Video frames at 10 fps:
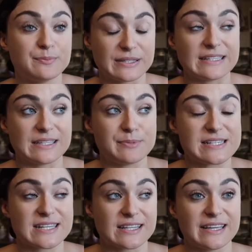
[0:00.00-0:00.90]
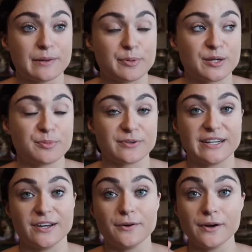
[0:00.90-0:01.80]
completely, basically in a bird
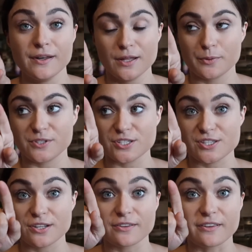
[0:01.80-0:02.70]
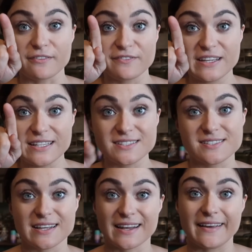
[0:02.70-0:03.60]
burrito with just their little feeties
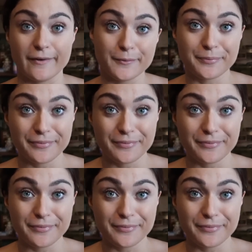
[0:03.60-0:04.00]
sticking out.